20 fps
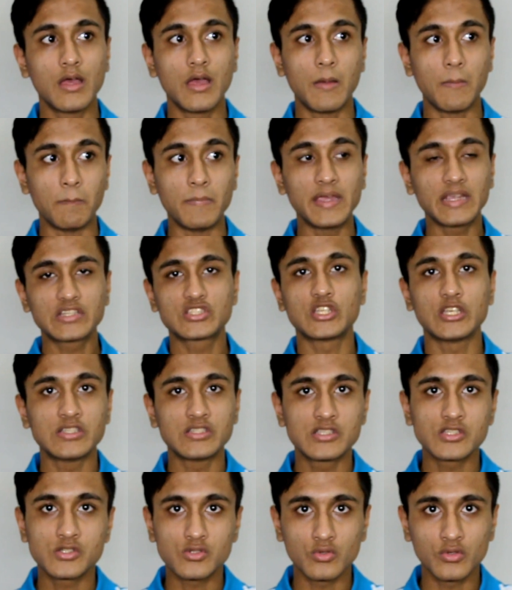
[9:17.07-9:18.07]
make
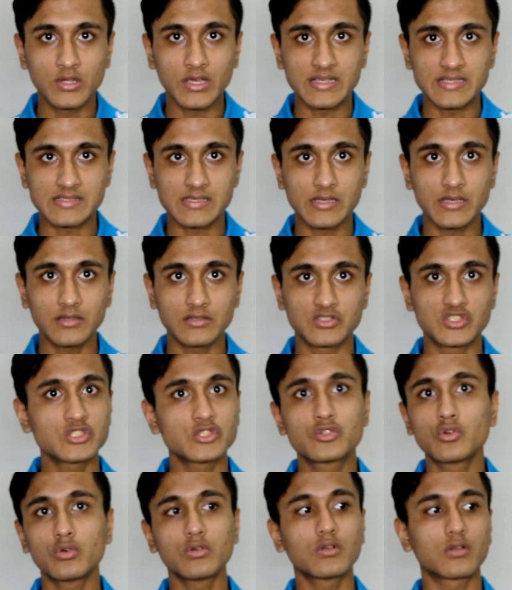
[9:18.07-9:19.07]
changes to the essay. Just
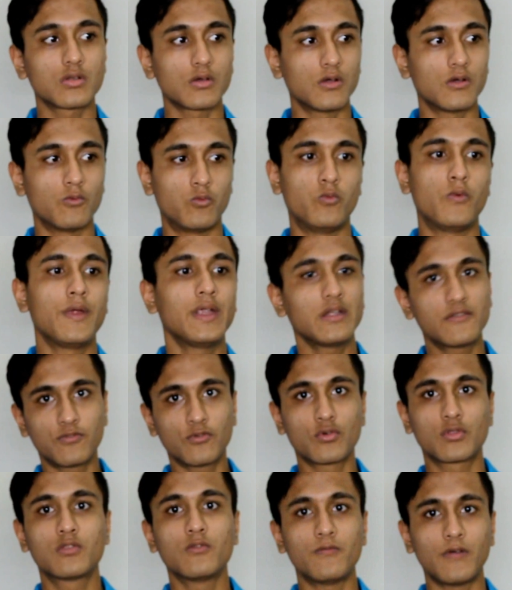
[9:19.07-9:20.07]
don't wait for
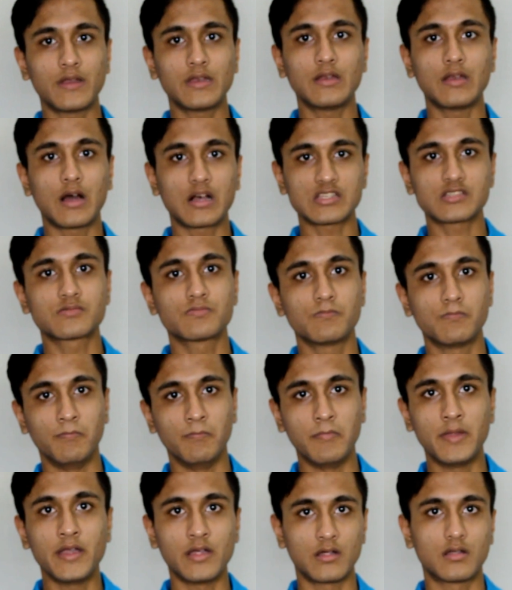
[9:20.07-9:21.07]
the very last
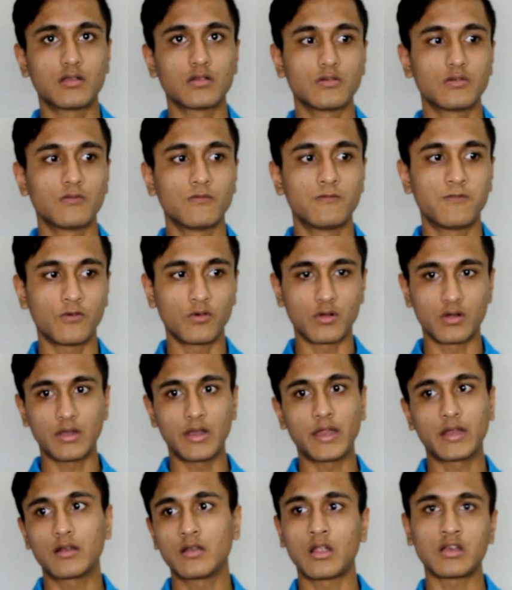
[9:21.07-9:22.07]
minute, for
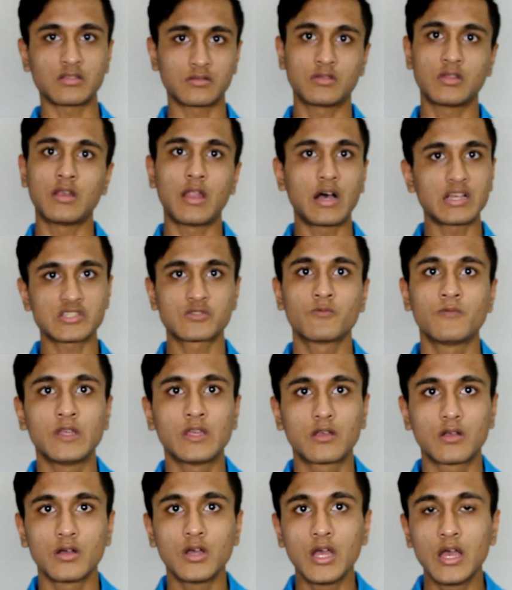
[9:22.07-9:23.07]
like the last week
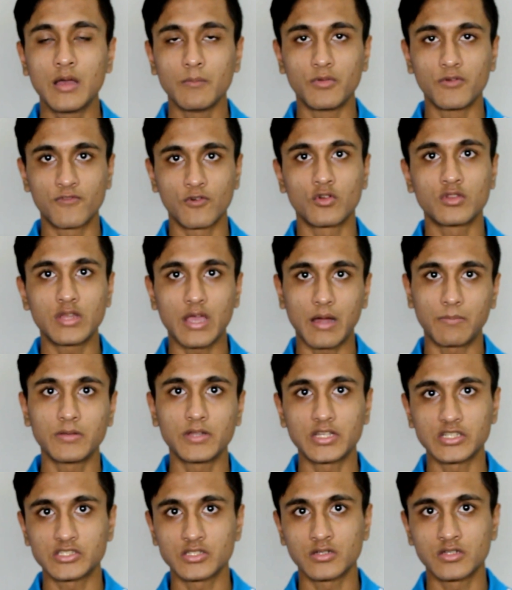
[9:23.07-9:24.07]
before the
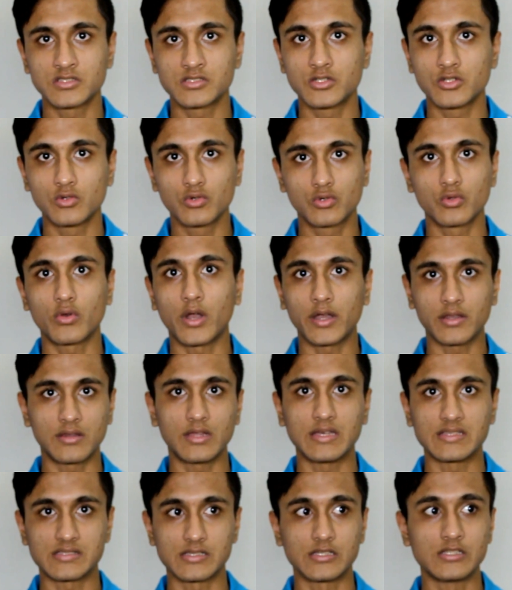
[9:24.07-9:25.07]
application is due to write the
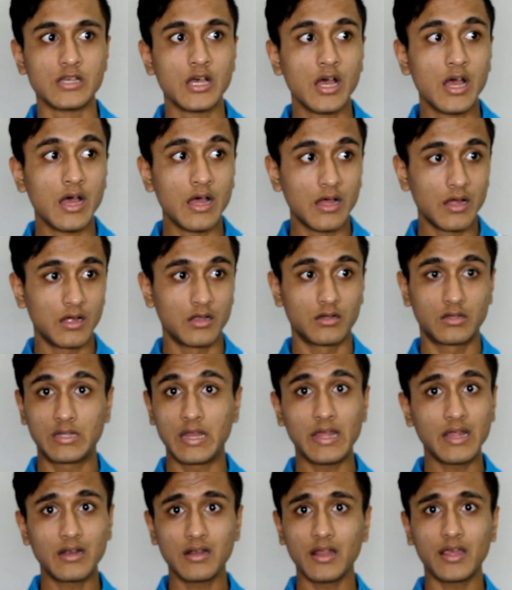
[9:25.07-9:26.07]
essay.
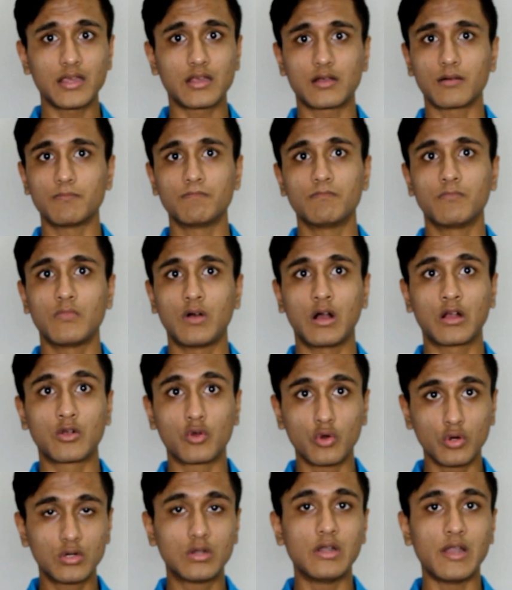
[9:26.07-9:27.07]
Take like a
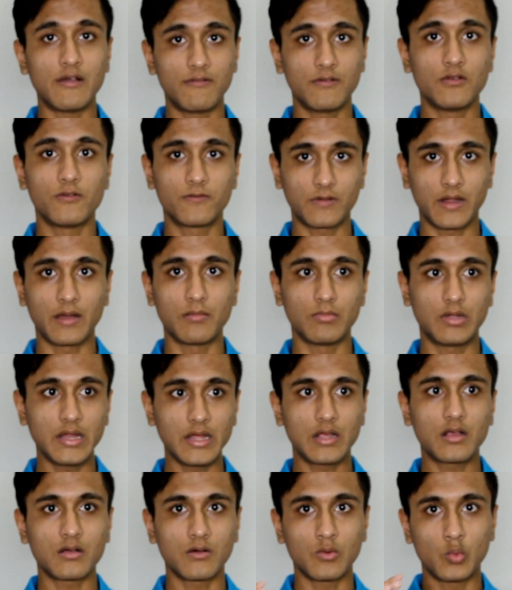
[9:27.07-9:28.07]
good level of time.
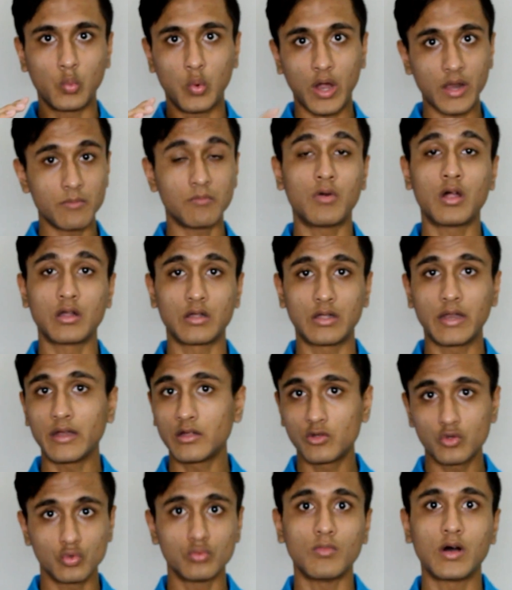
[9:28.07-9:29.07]
Take 1 month, take
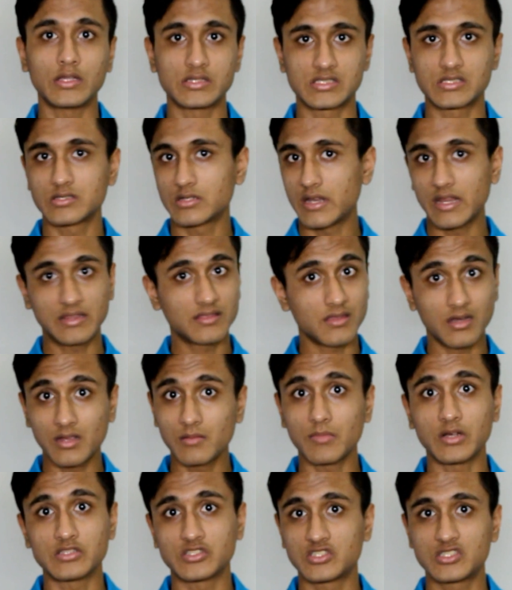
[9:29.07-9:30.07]
2 months, take 3
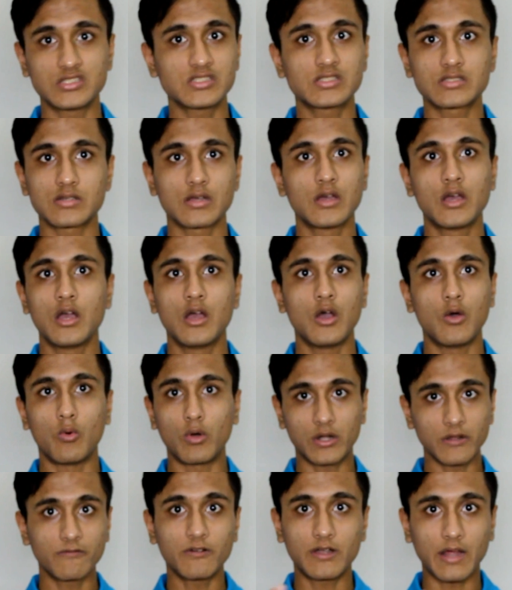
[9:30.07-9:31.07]
months, just
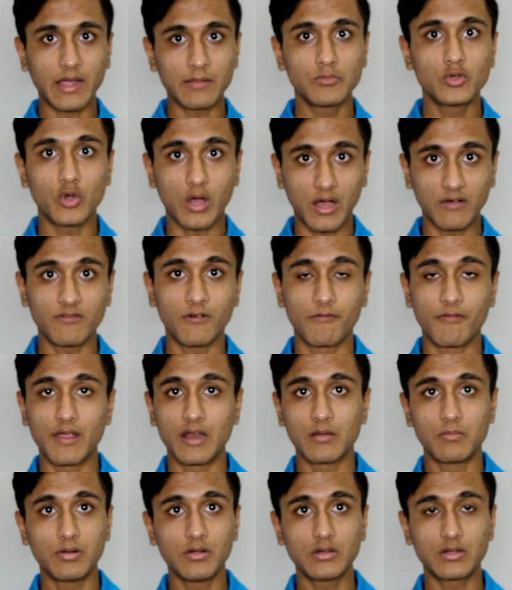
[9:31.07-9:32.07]
whatever time you have
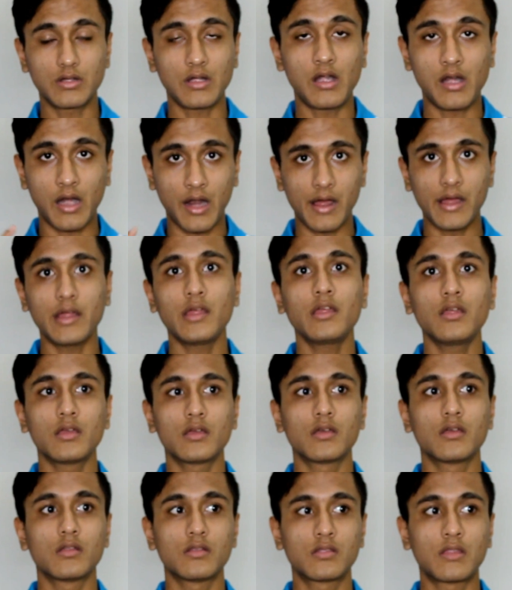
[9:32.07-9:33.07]
available. Try
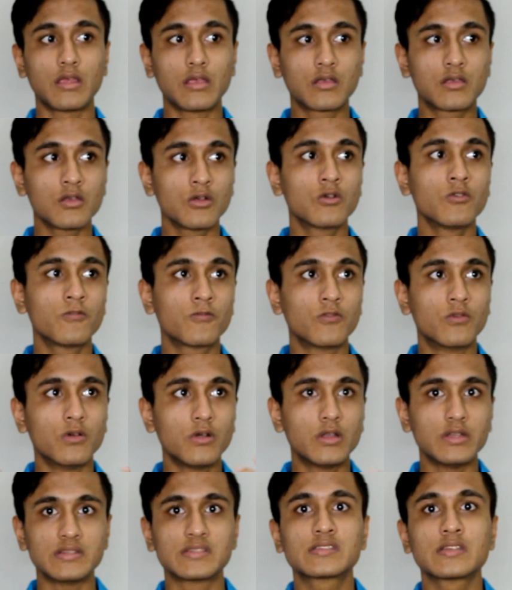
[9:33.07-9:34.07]
thinking of good
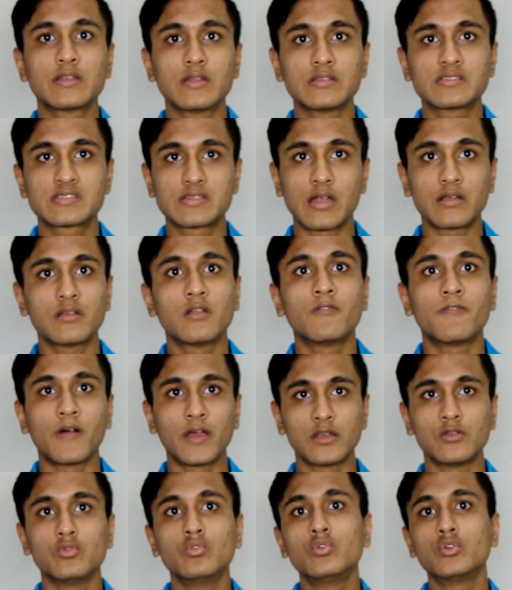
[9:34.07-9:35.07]
incidents that define
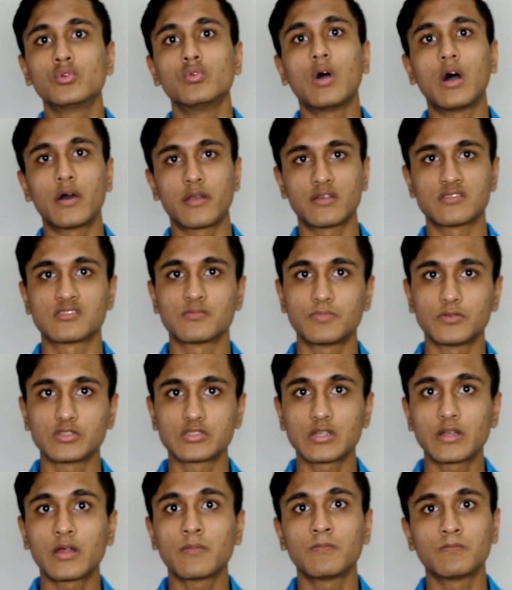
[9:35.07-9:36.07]
who you are as a
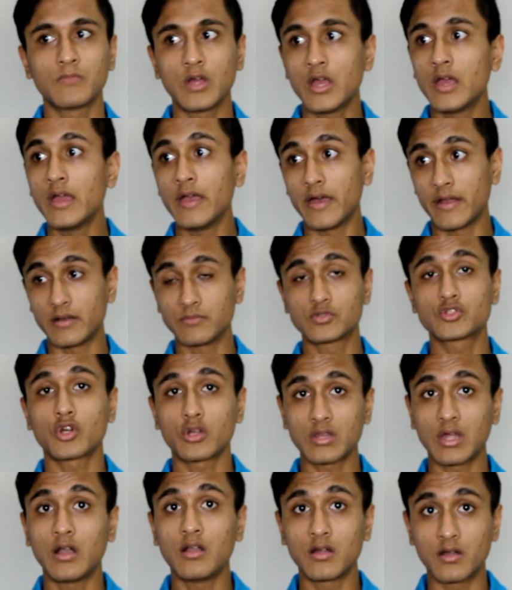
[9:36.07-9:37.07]
person, and I'm sure
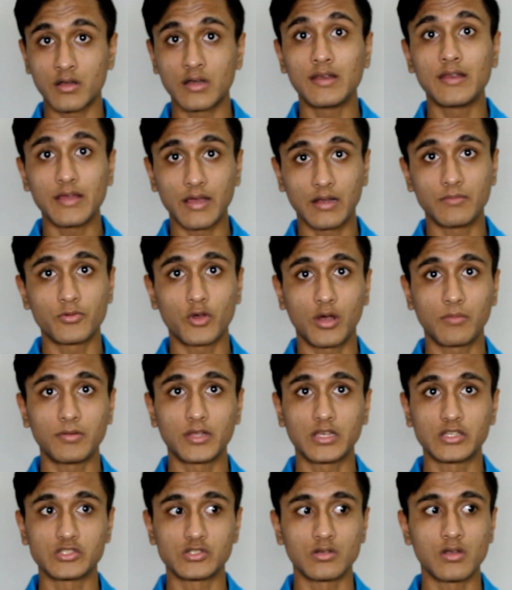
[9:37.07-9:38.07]
that will really help your
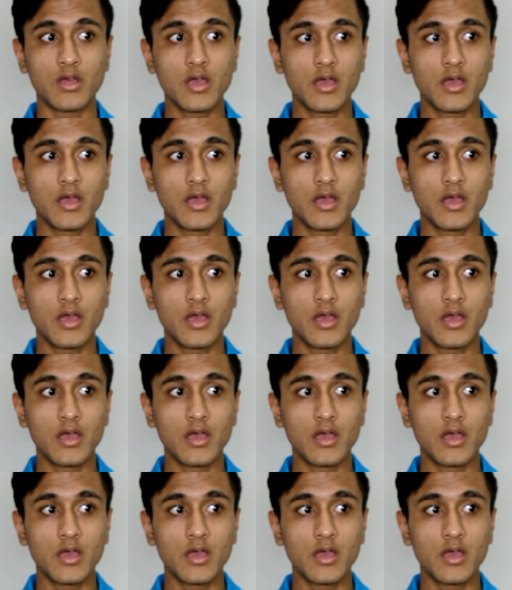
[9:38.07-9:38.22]
application.